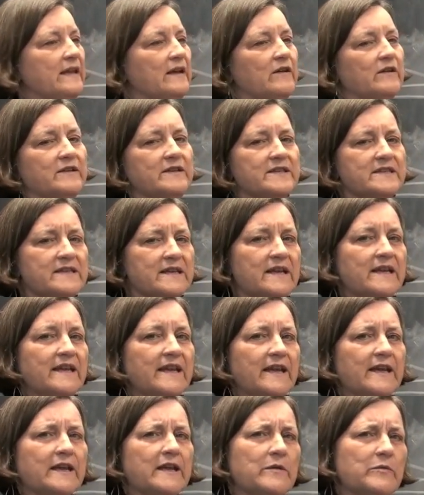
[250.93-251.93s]
there and
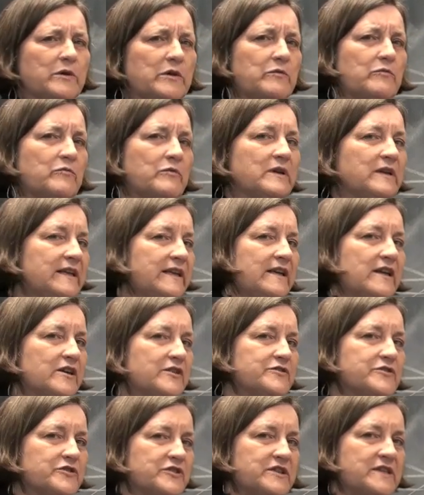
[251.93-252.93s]
studying it can we really
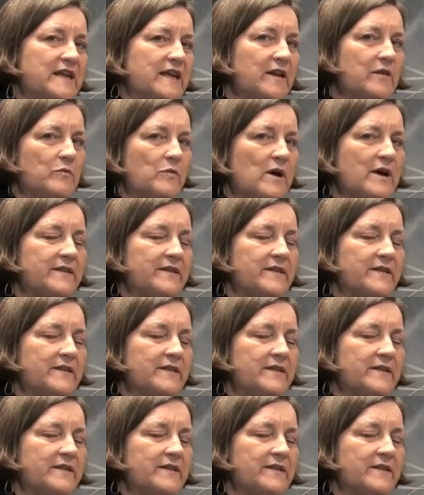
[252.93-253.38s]
understand